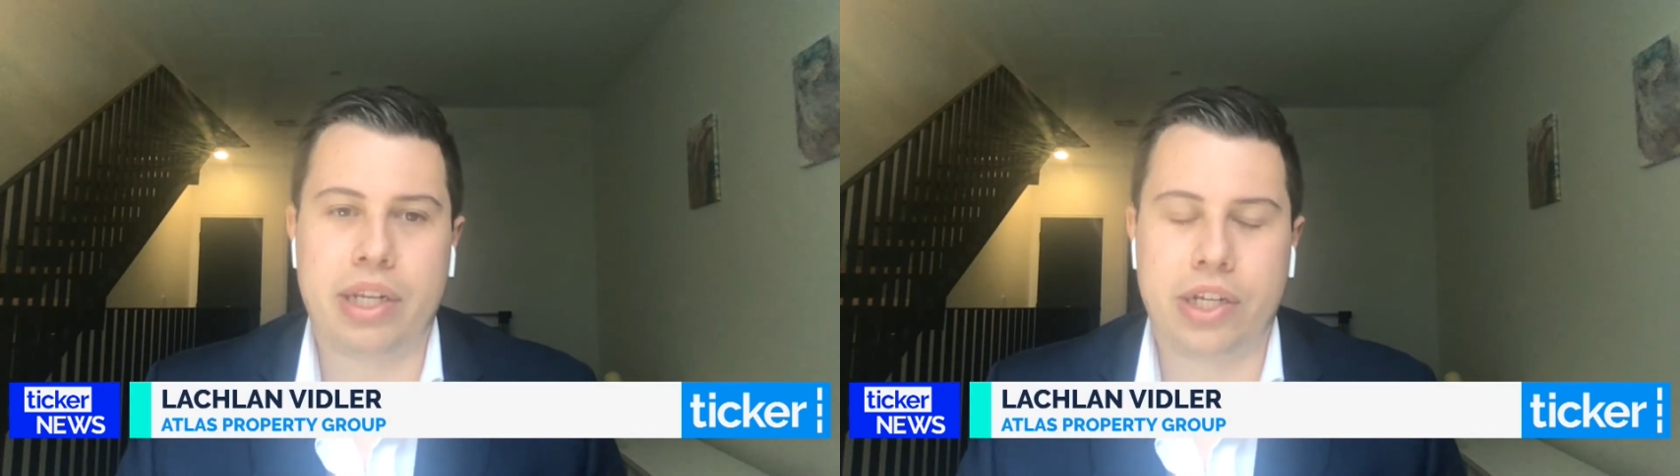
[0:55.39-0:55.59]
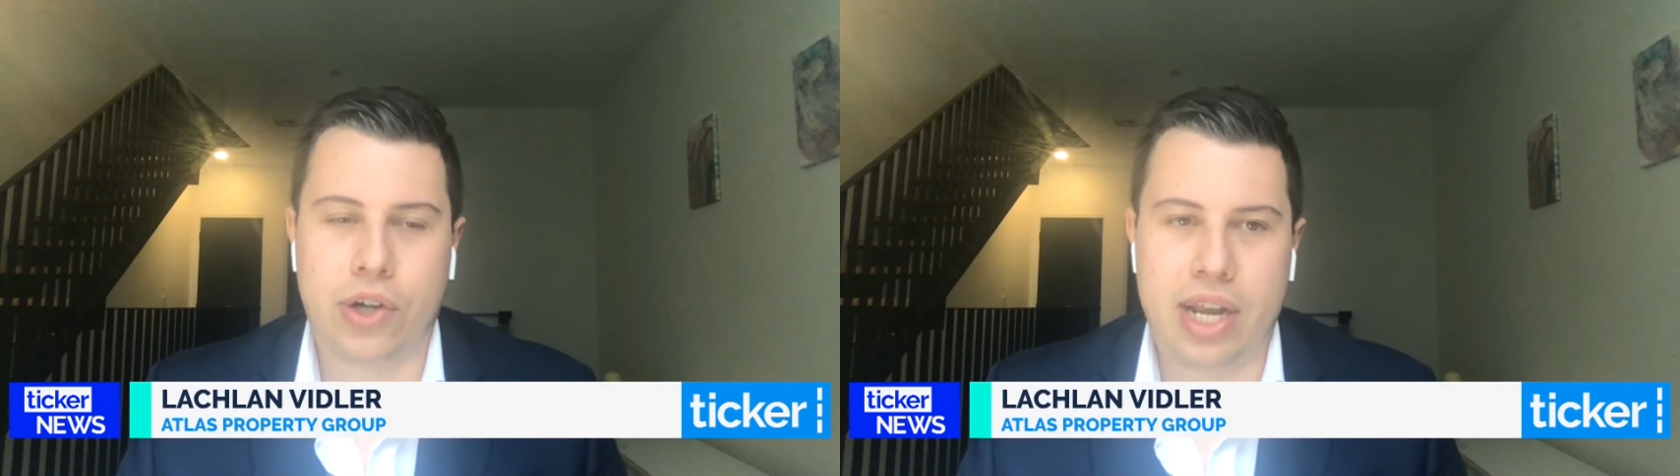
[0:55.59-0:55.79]

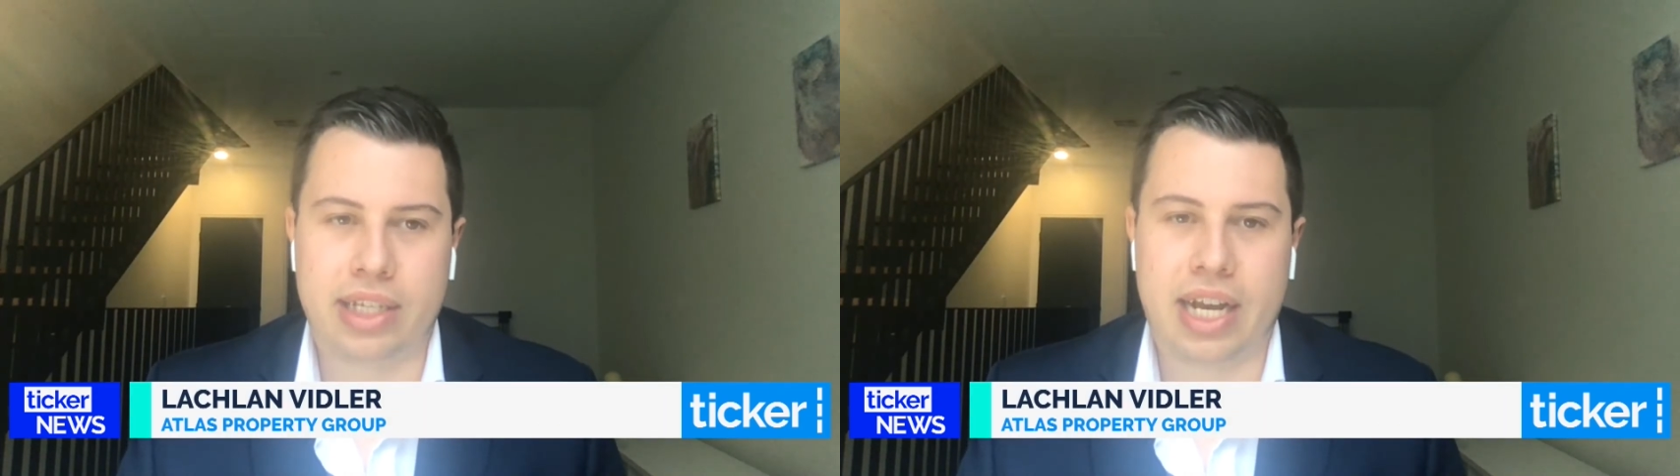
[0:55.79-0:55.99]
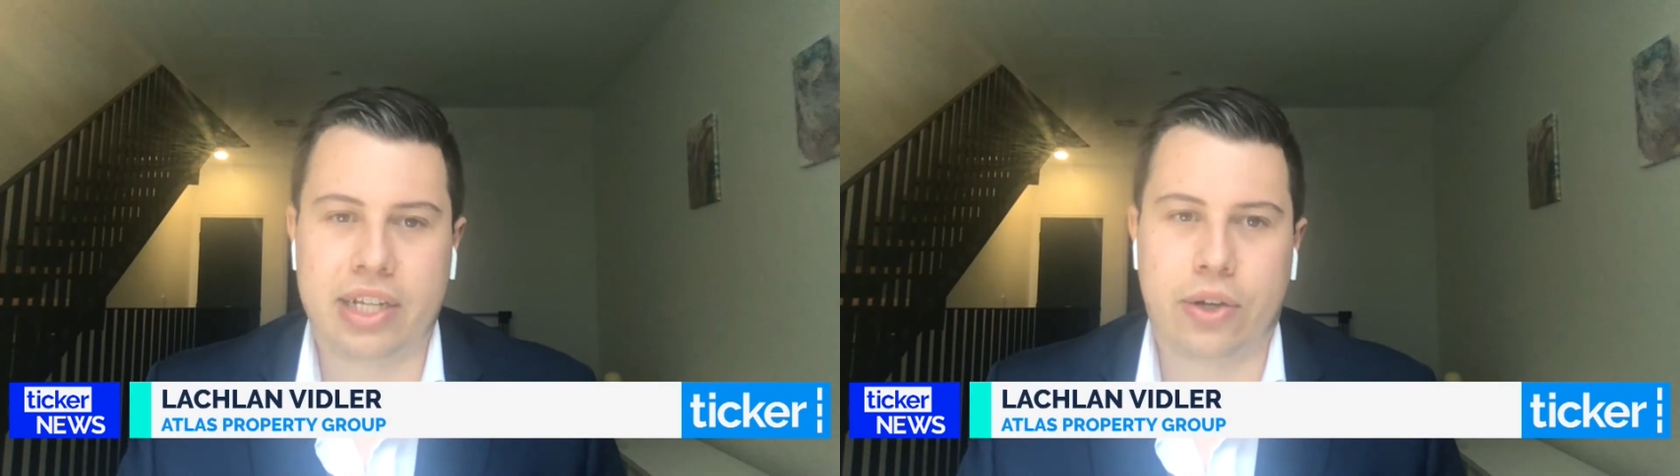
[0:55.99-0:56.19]
to
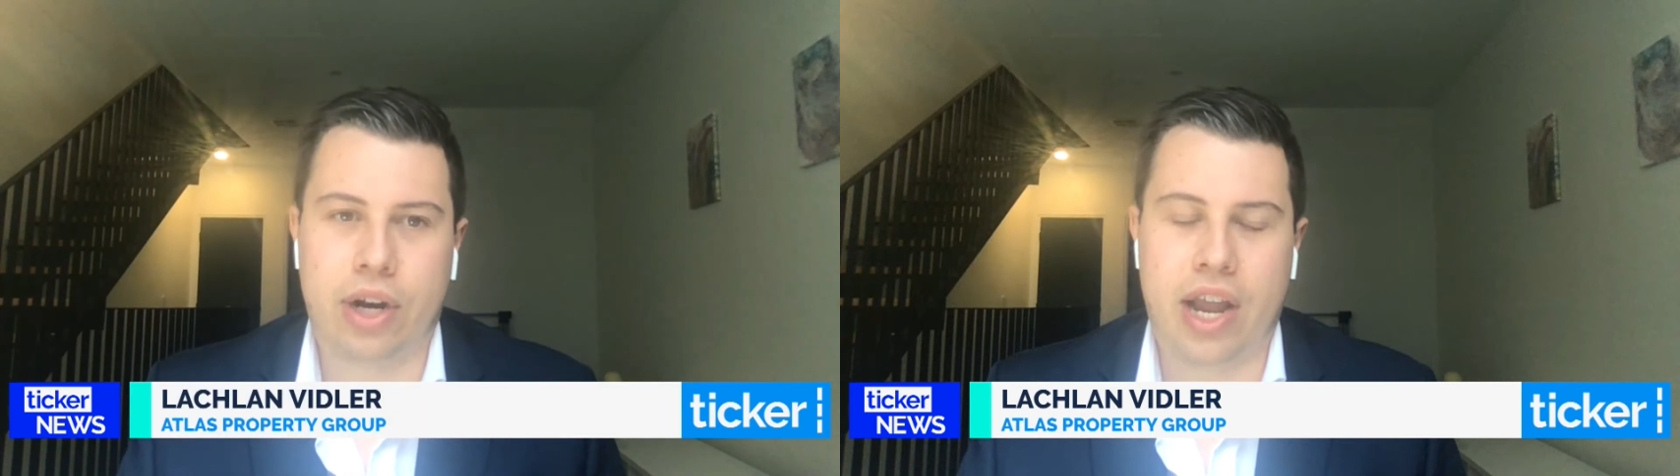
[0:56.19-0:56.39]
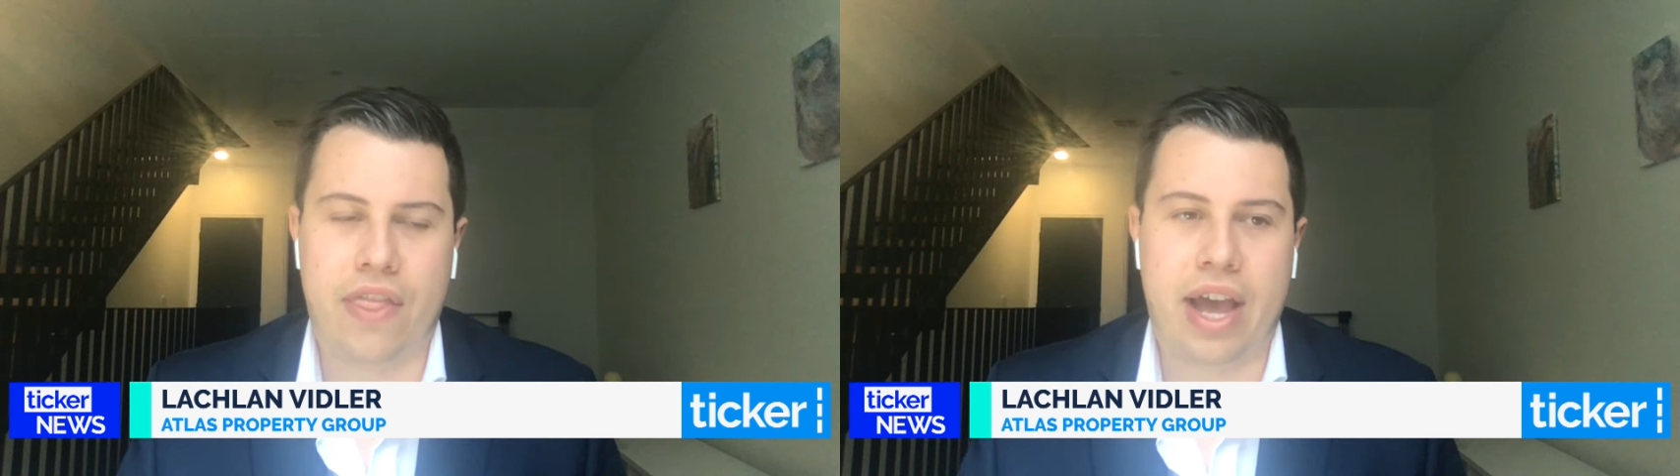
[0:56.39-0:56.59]
transact on
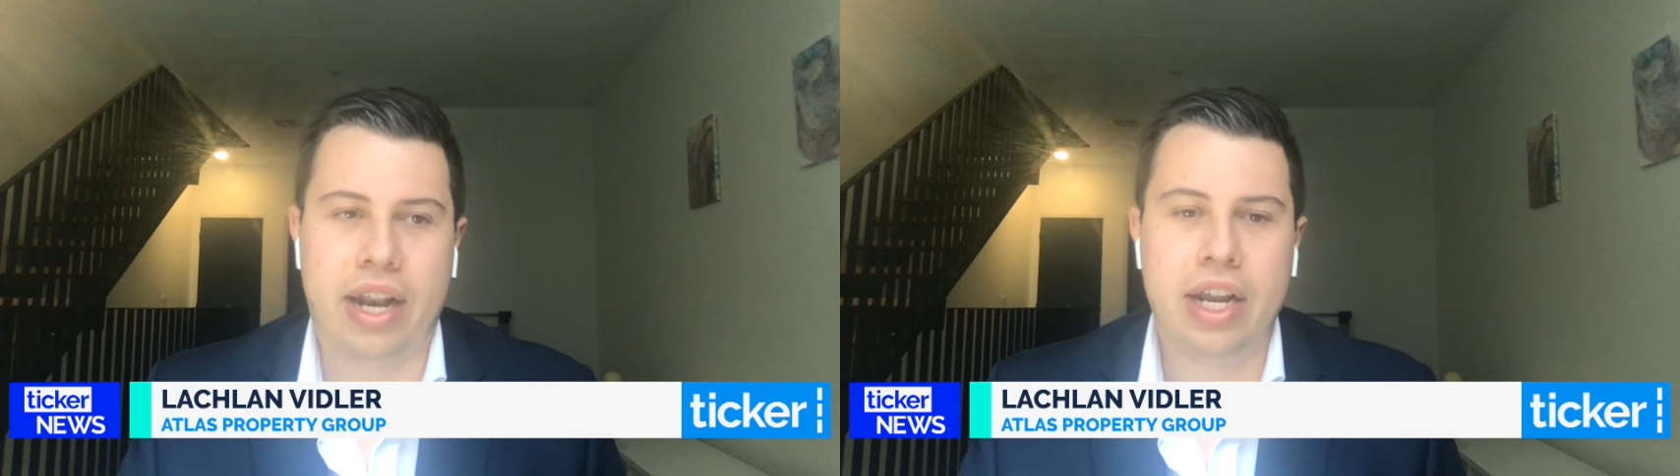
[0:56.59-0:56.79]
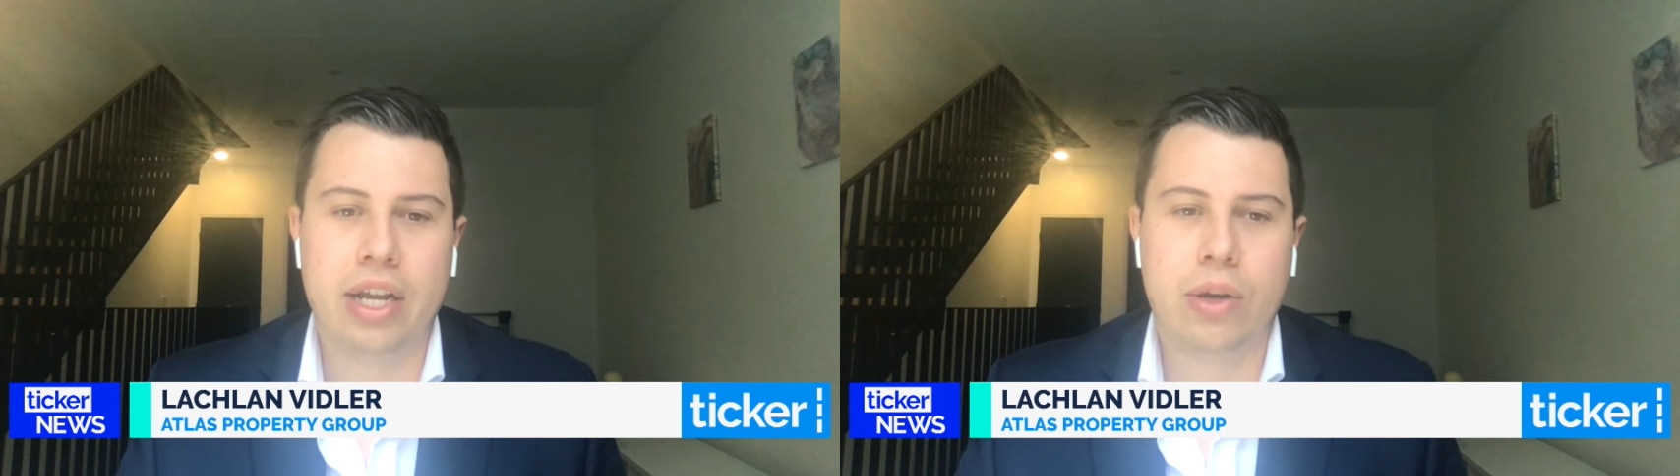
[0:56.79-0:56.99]
it, and that